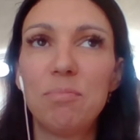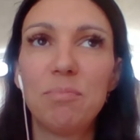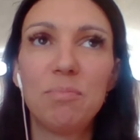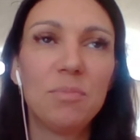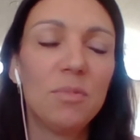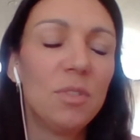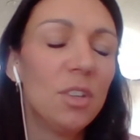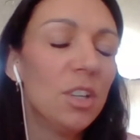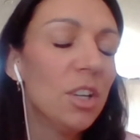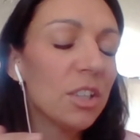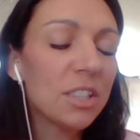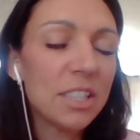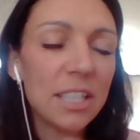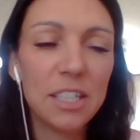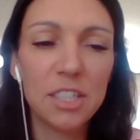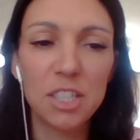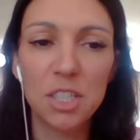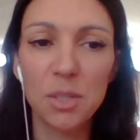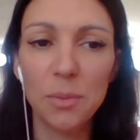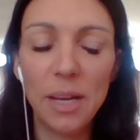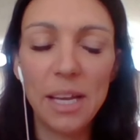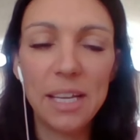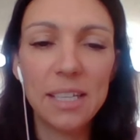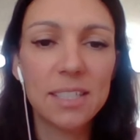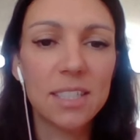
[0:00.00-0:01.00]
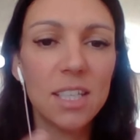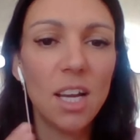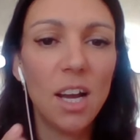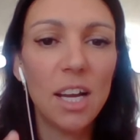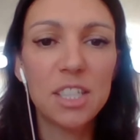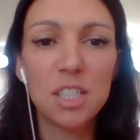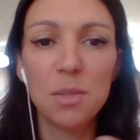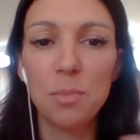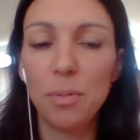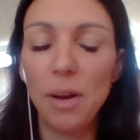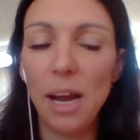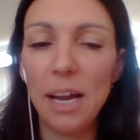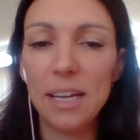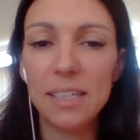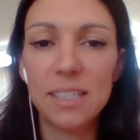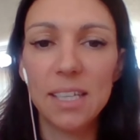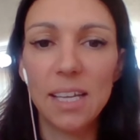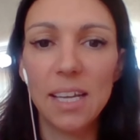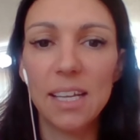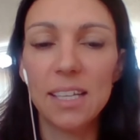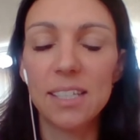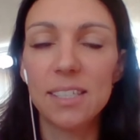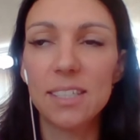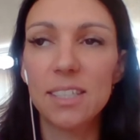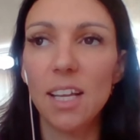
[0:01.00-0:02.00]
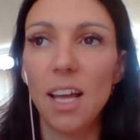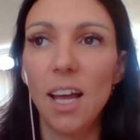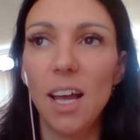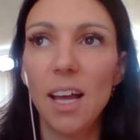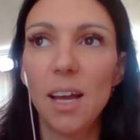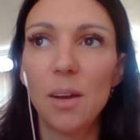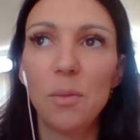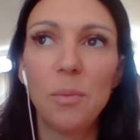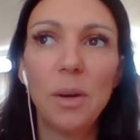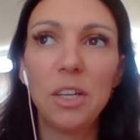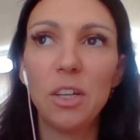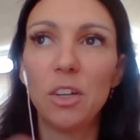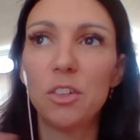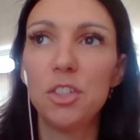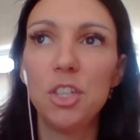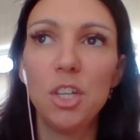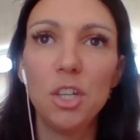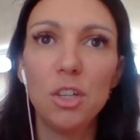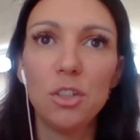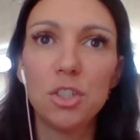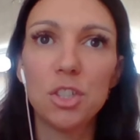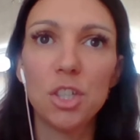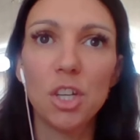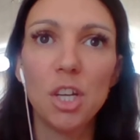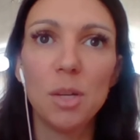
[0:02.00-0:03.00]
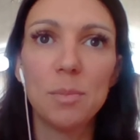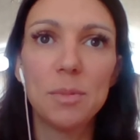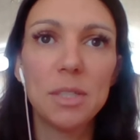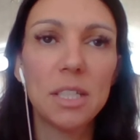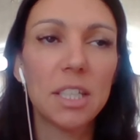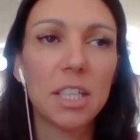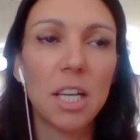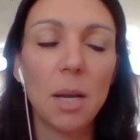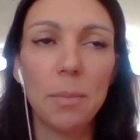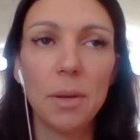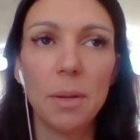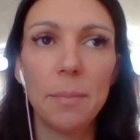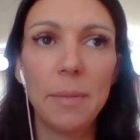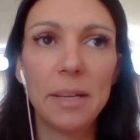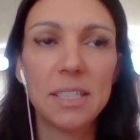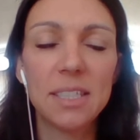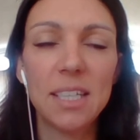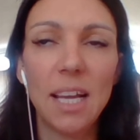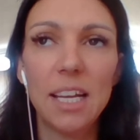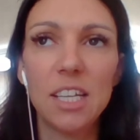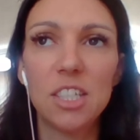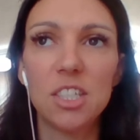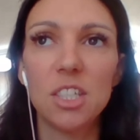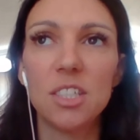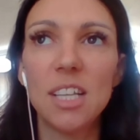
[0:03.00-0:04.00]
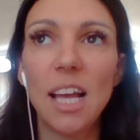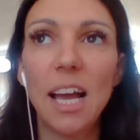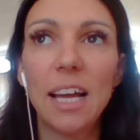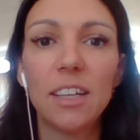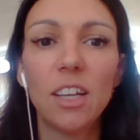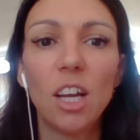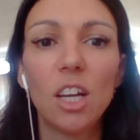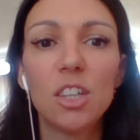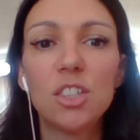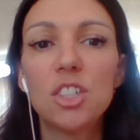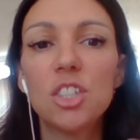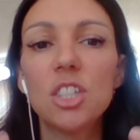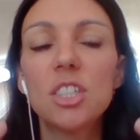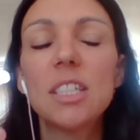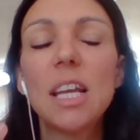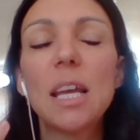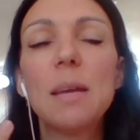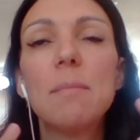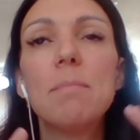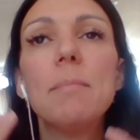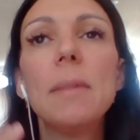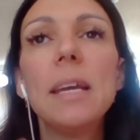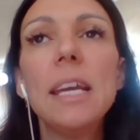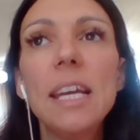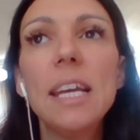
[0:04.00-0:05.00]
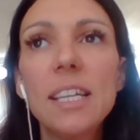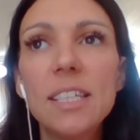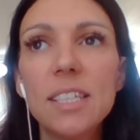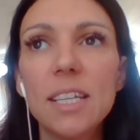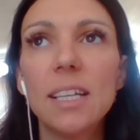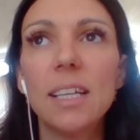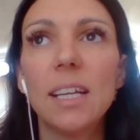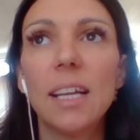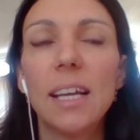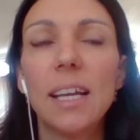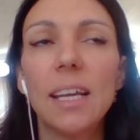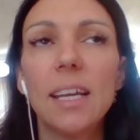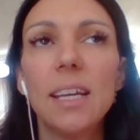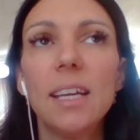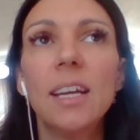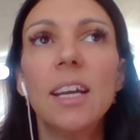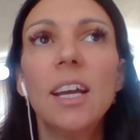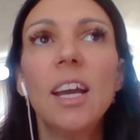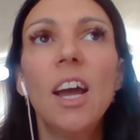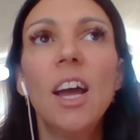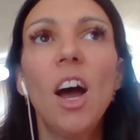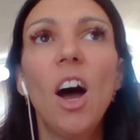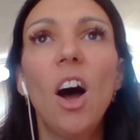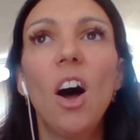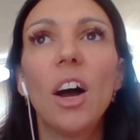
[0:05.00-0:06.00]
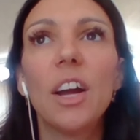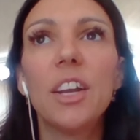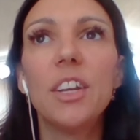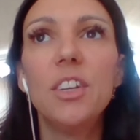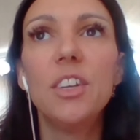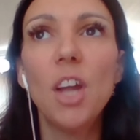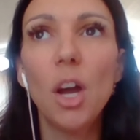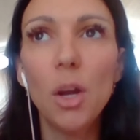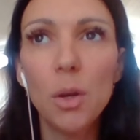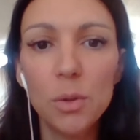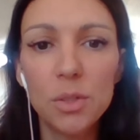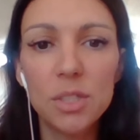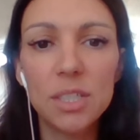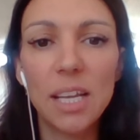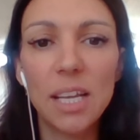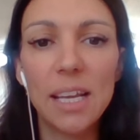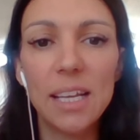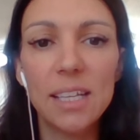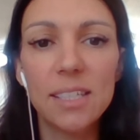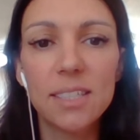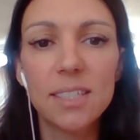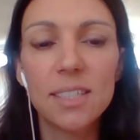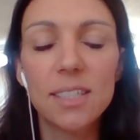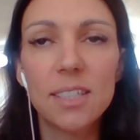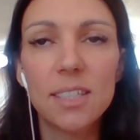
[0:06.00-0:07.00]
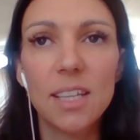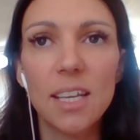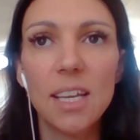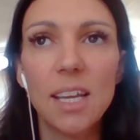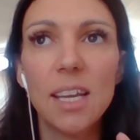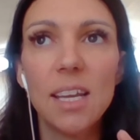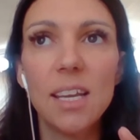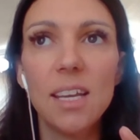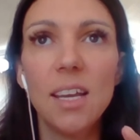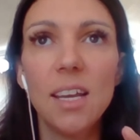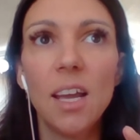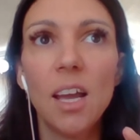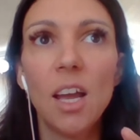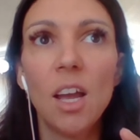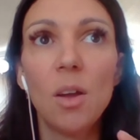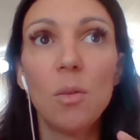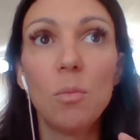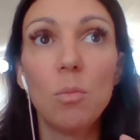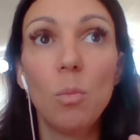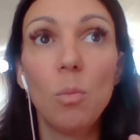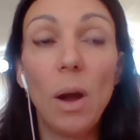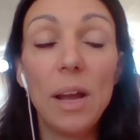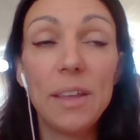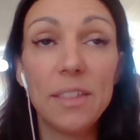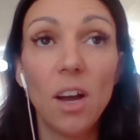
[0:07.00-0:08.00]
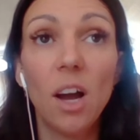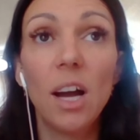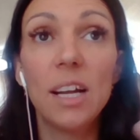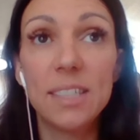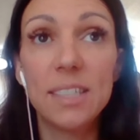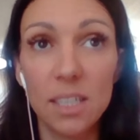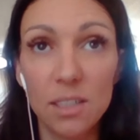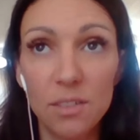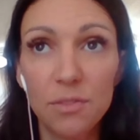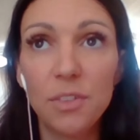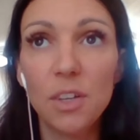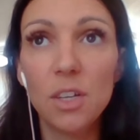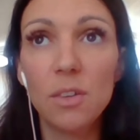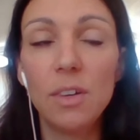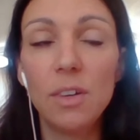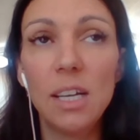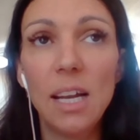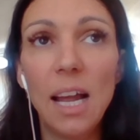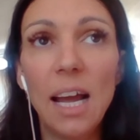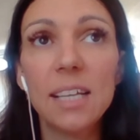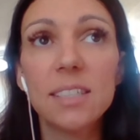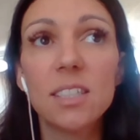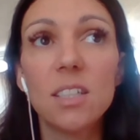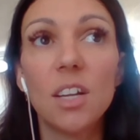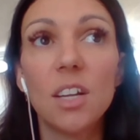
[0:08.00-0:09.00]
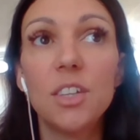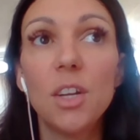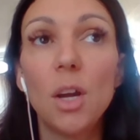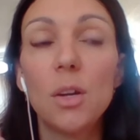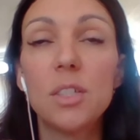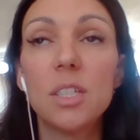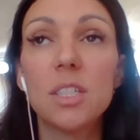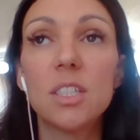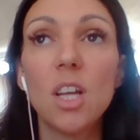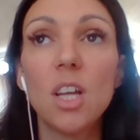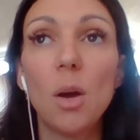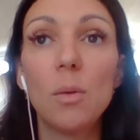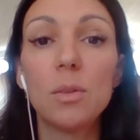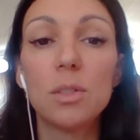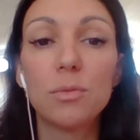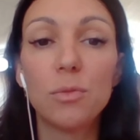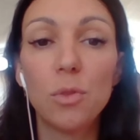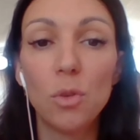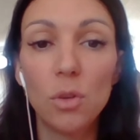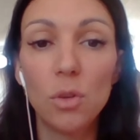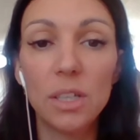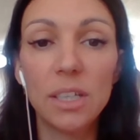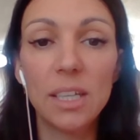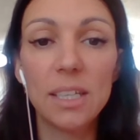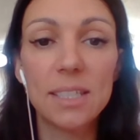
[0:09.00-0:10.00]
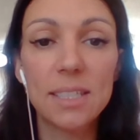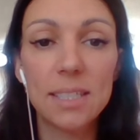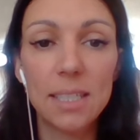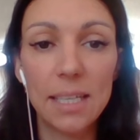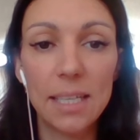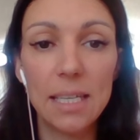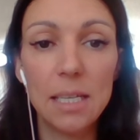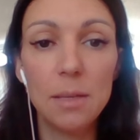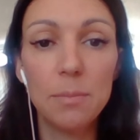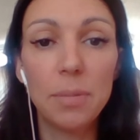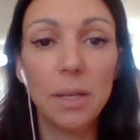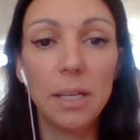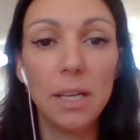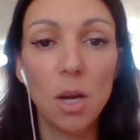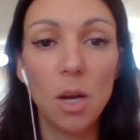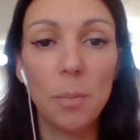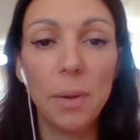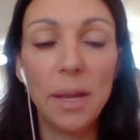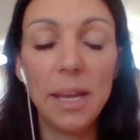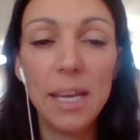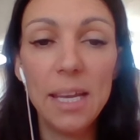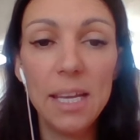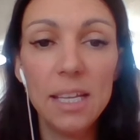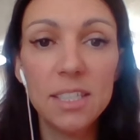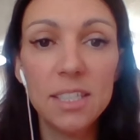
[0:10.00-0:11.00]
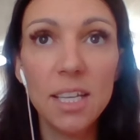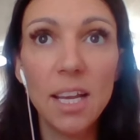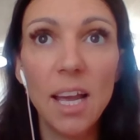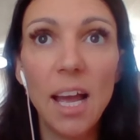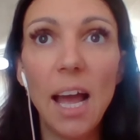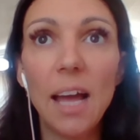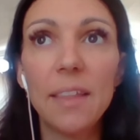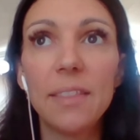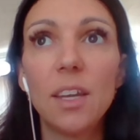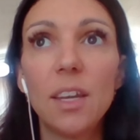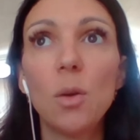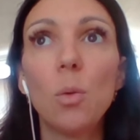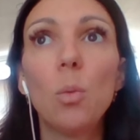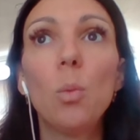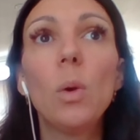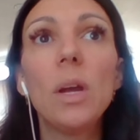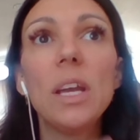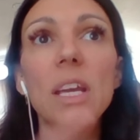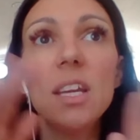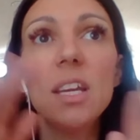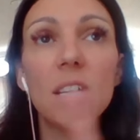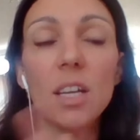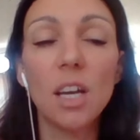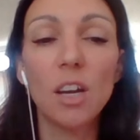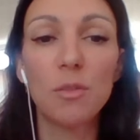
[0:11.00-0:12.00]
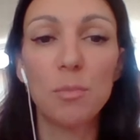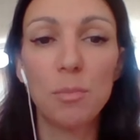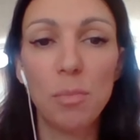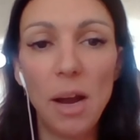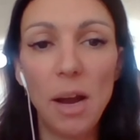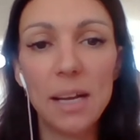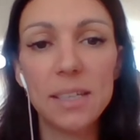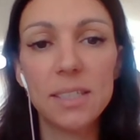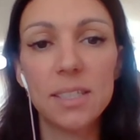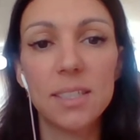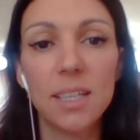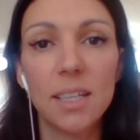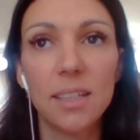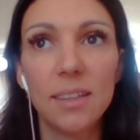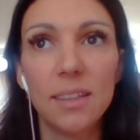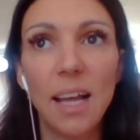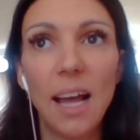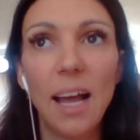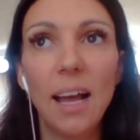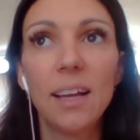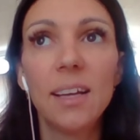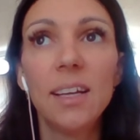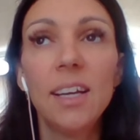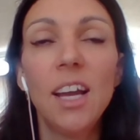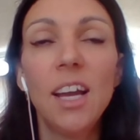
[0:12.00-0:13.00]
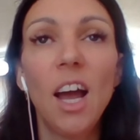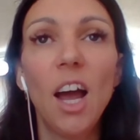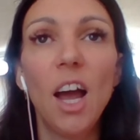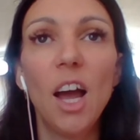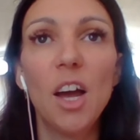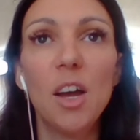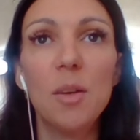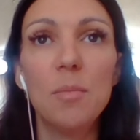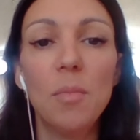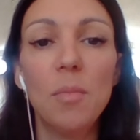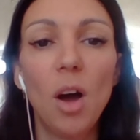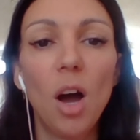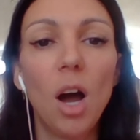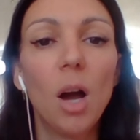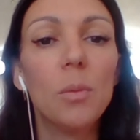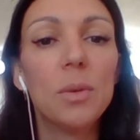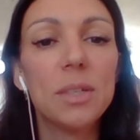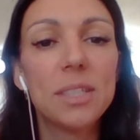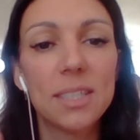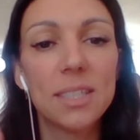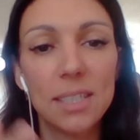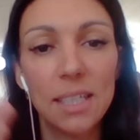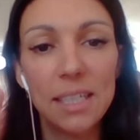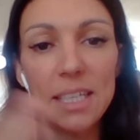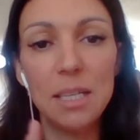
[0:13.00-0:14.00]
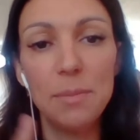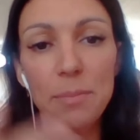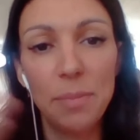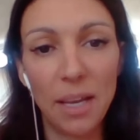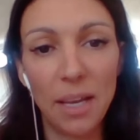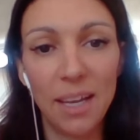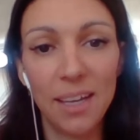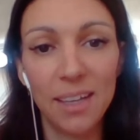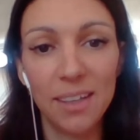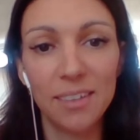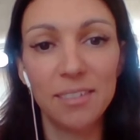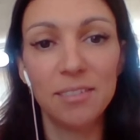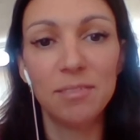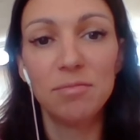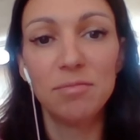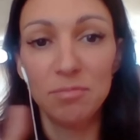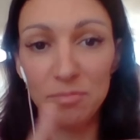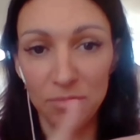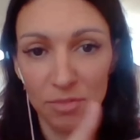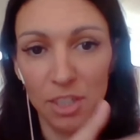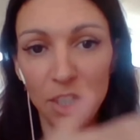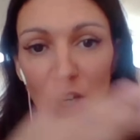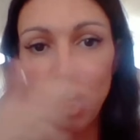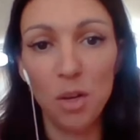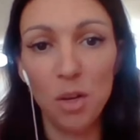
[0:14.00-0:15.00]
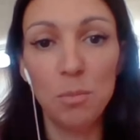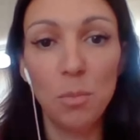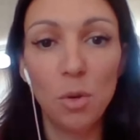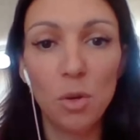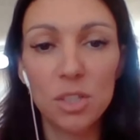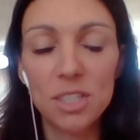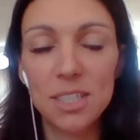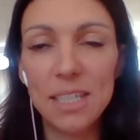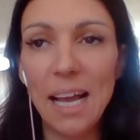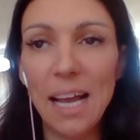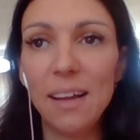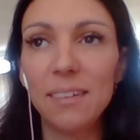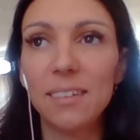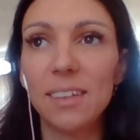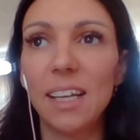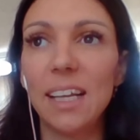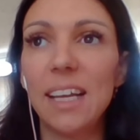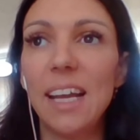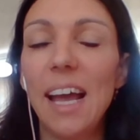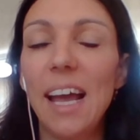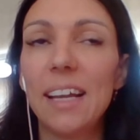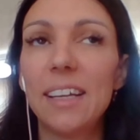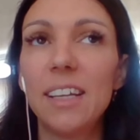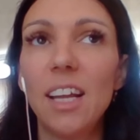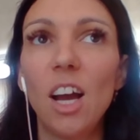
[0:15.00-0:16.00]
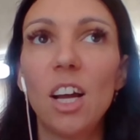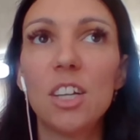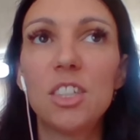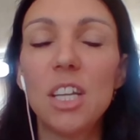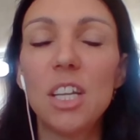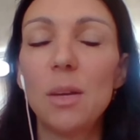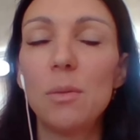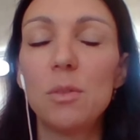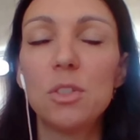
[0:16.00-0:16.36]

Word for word: looked into it started to practice uh, went on youtube did a couple of meditations and just immediately i noticed the way that I did feel relaxed, I noticed that I was falling asleep a little bit easier. And then a week of practicing that, um, I was sleeping, you know, more soundly. And I, it